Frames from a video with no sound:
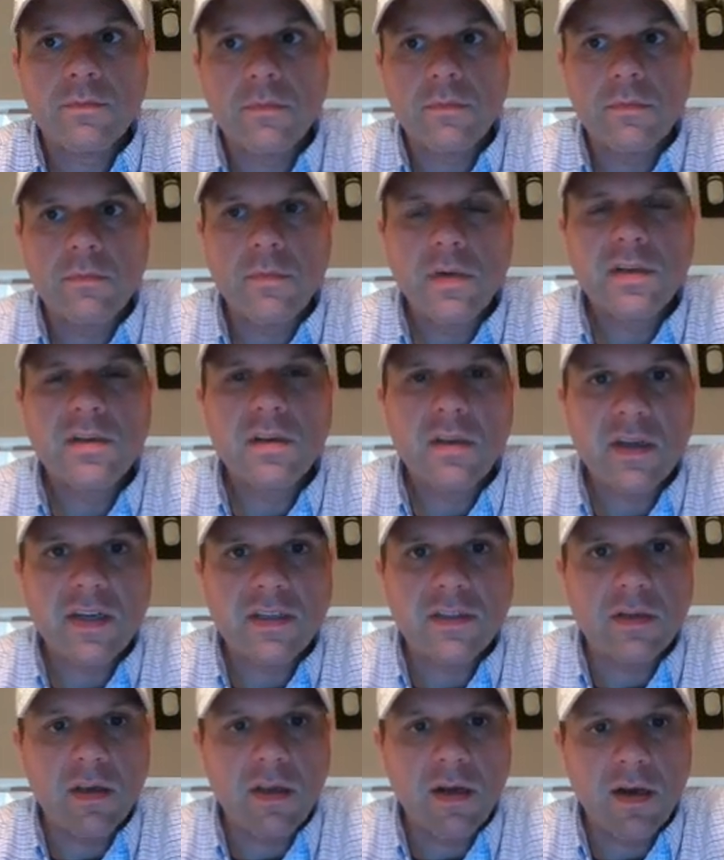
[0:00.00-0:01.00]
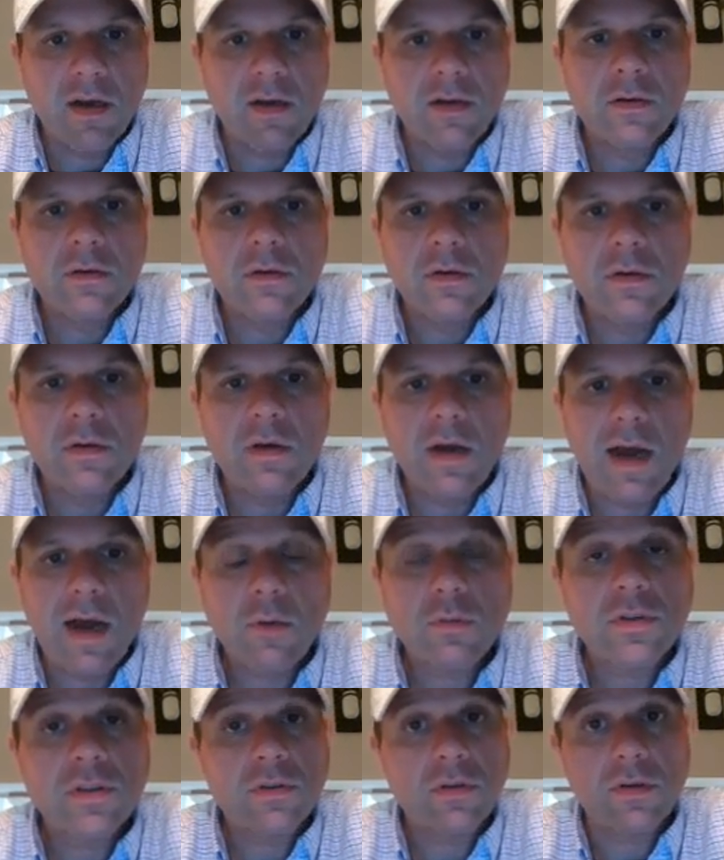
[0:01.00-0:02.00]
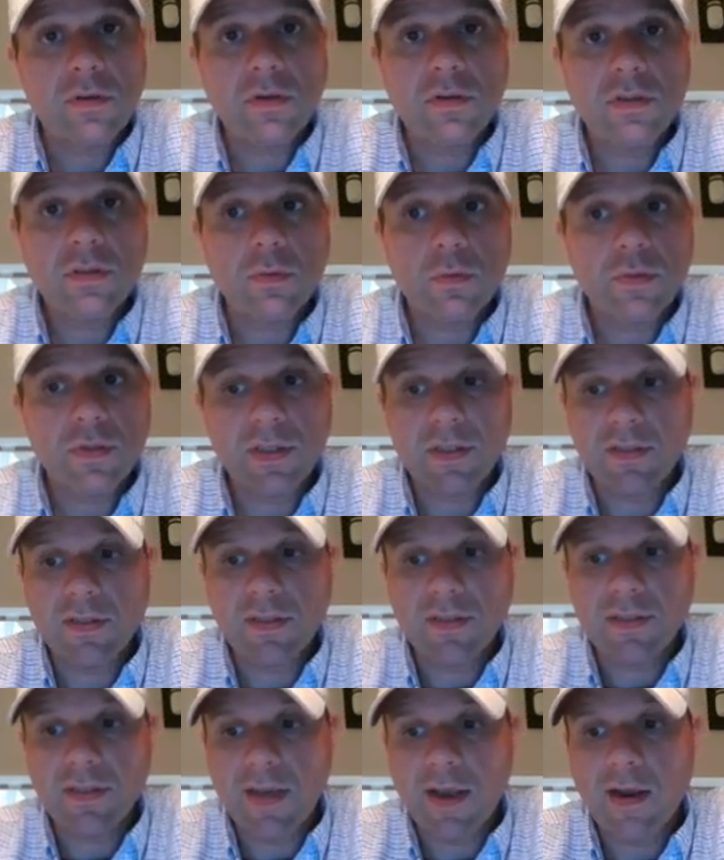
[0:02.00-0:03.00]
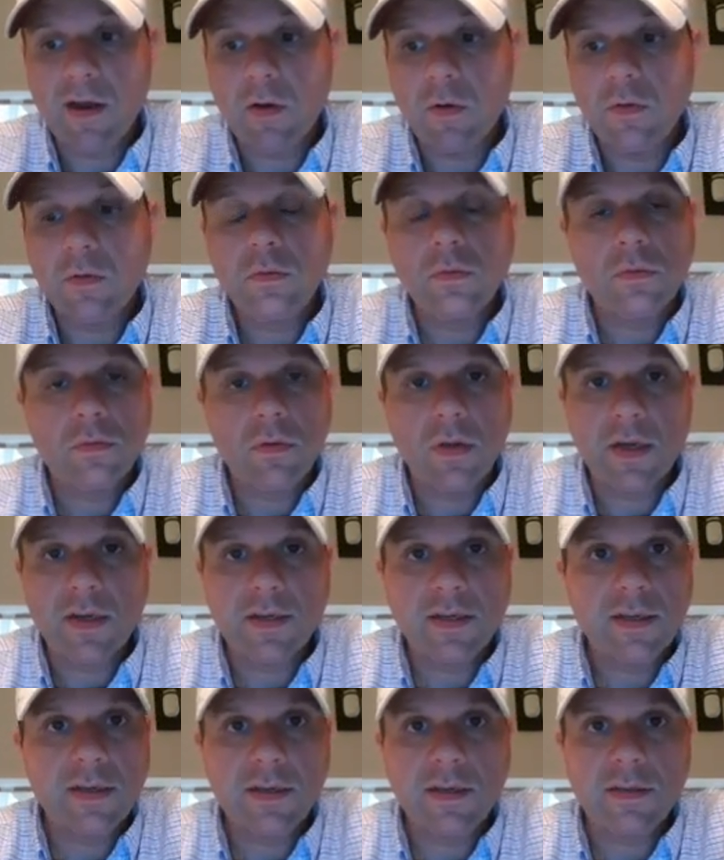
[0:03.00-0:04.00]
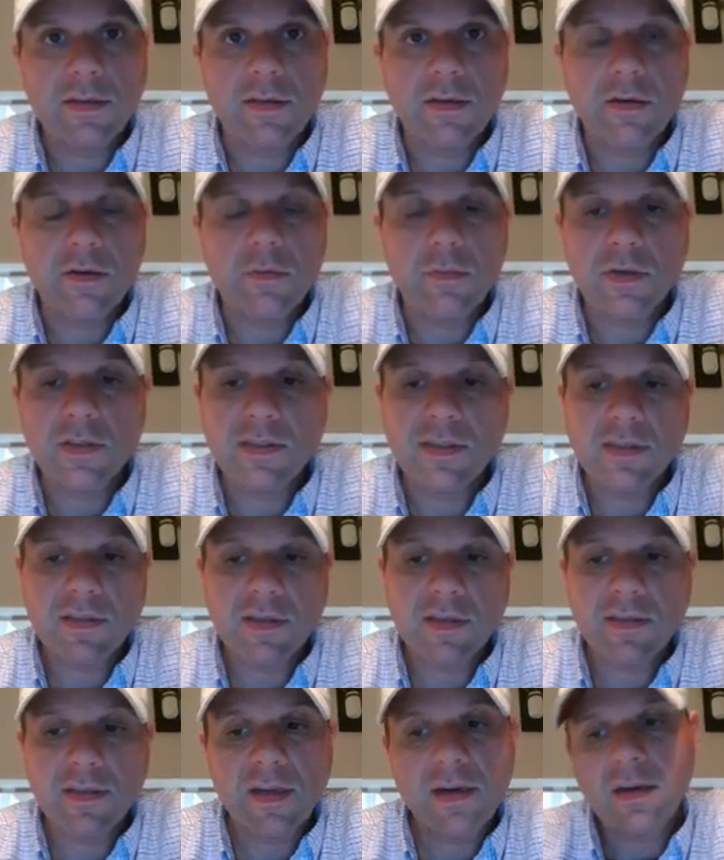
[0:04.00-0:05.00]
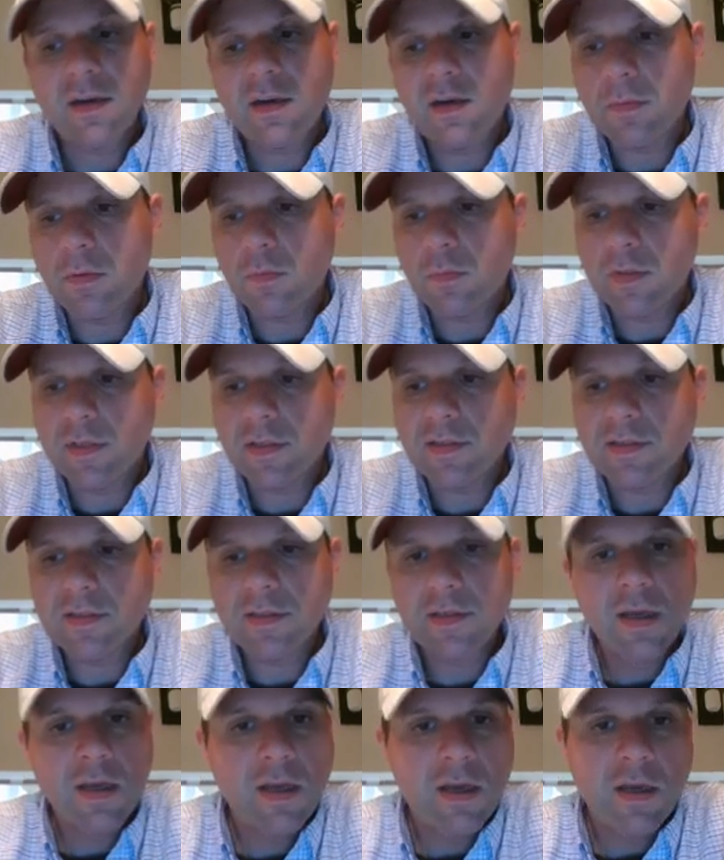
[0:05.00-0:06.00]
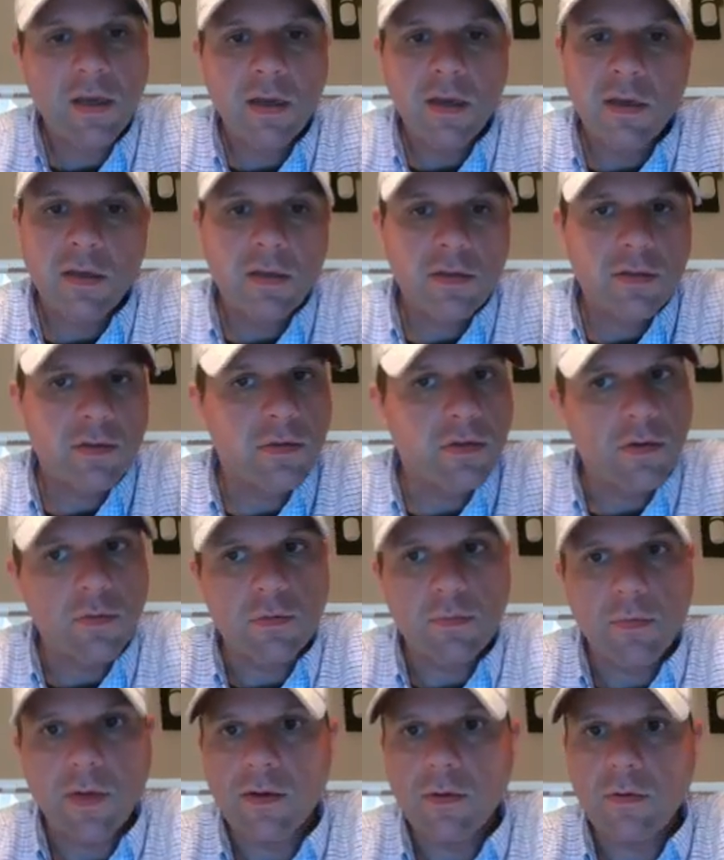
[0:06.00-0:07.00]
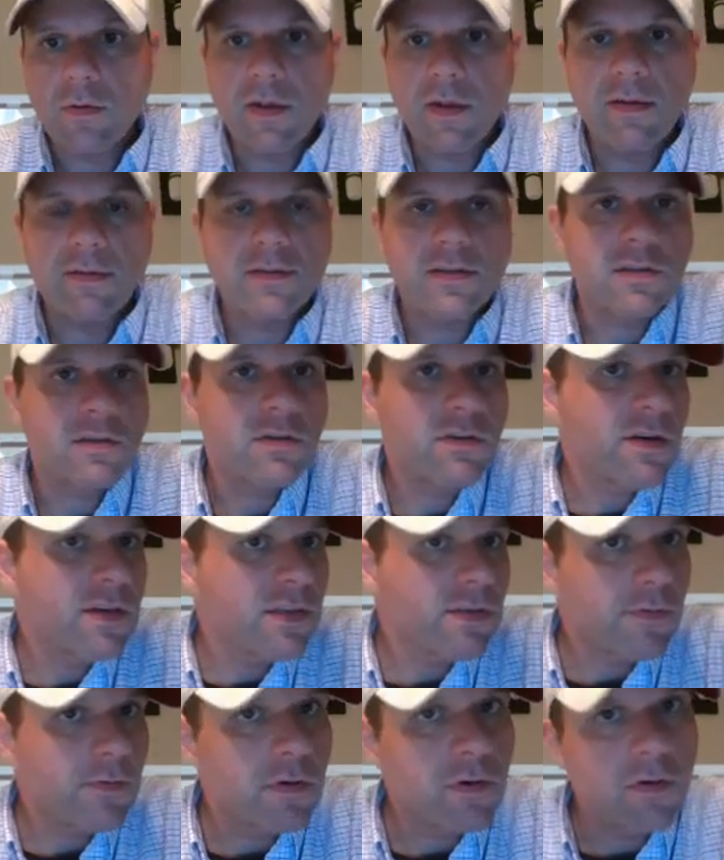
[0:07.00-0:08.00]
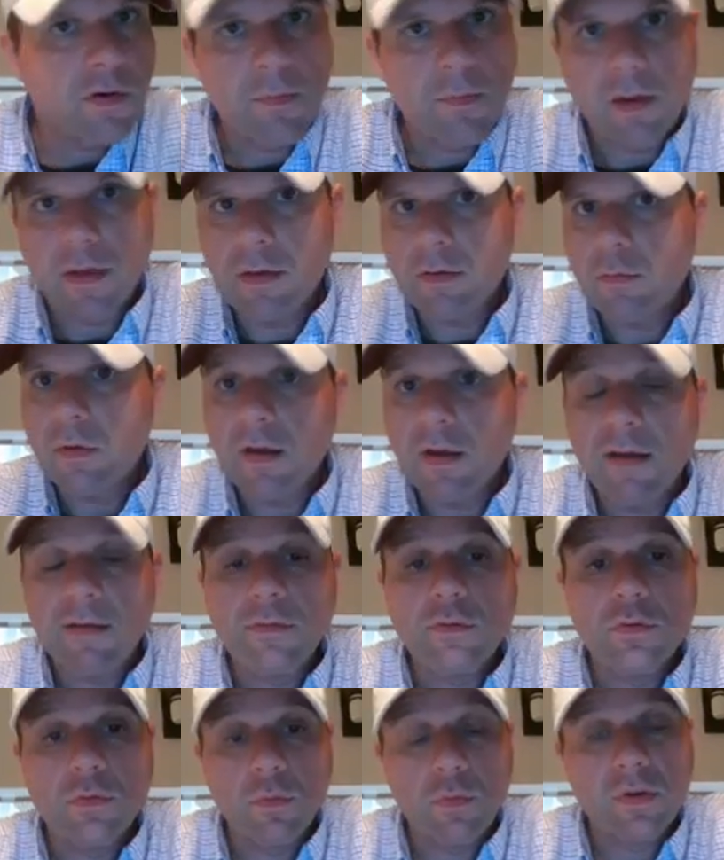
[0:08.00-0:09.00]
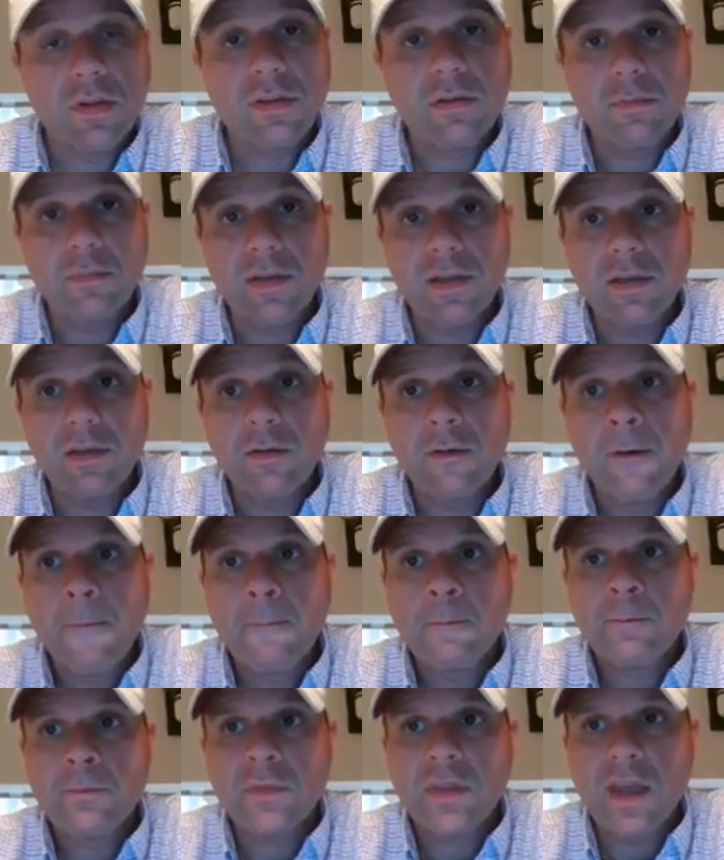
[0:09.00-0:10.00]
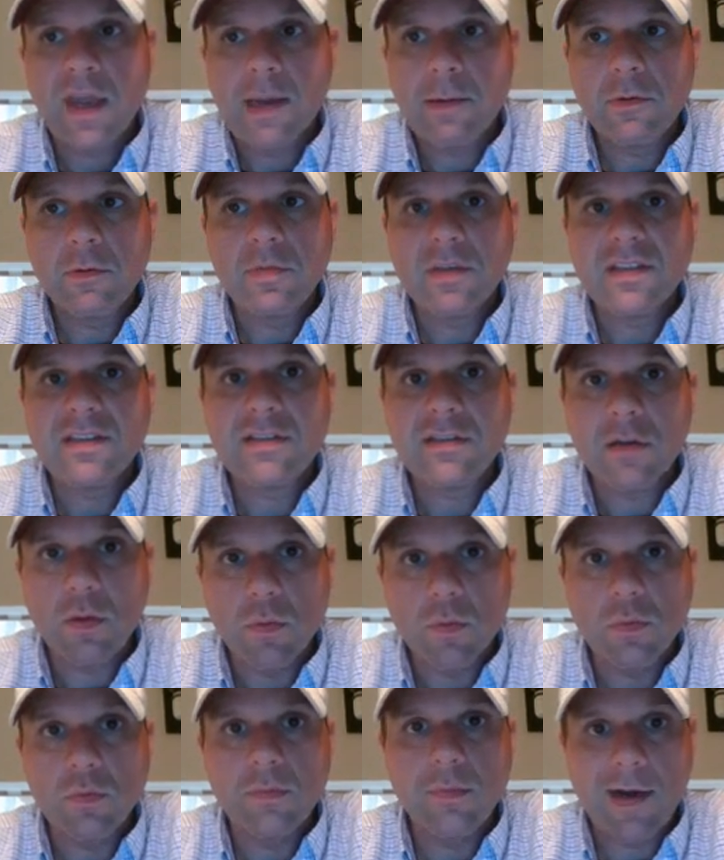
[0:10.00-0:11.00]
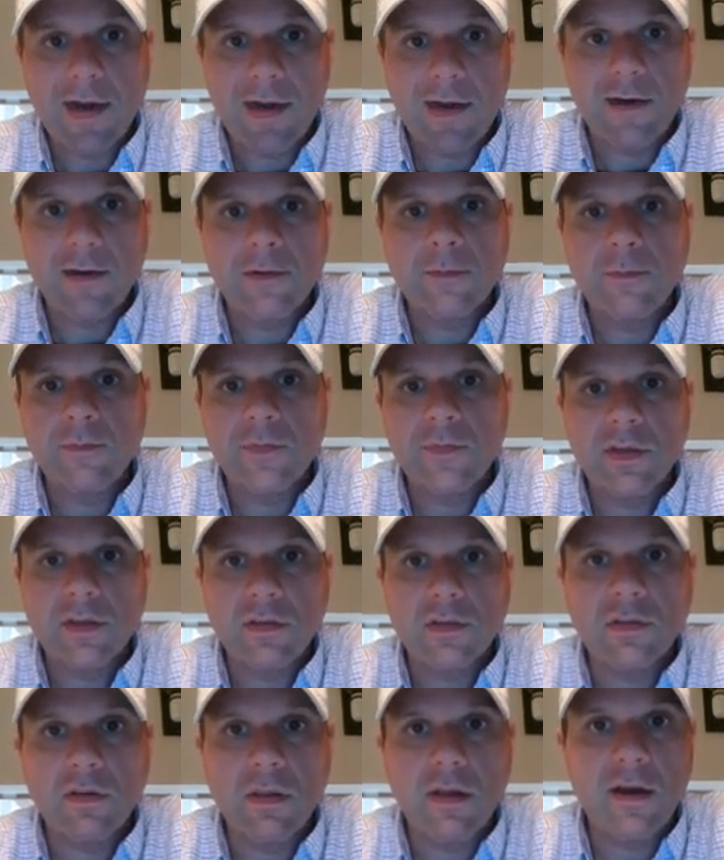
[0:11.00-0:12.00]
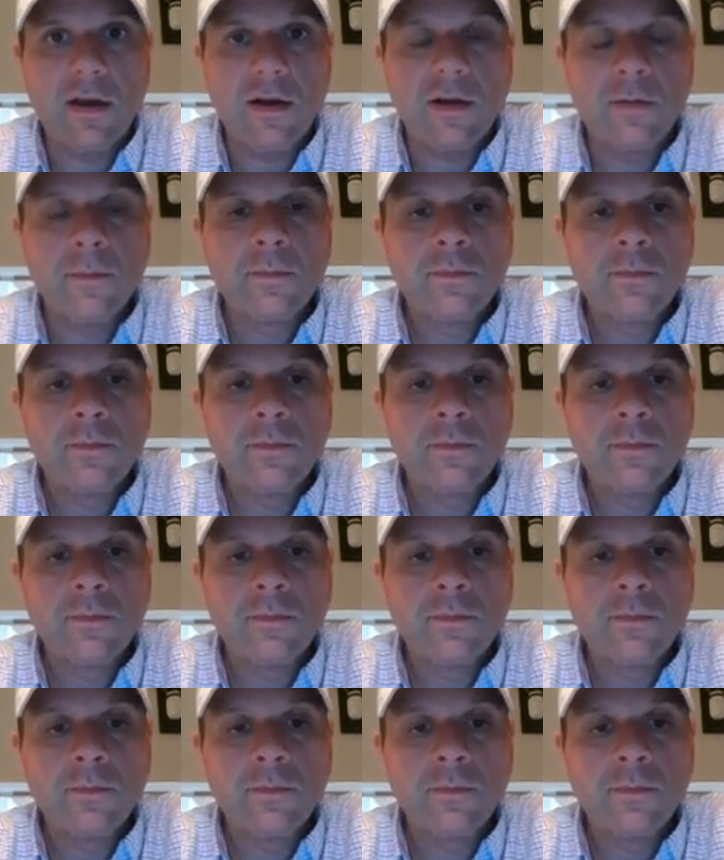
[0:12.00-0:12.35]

Mid to late July, I would start sourcing this now, like getting it there, because it's going to take a couple of weeks. It may go to FC transfer, it may whatever. You want it to be able to be sold by the end of July.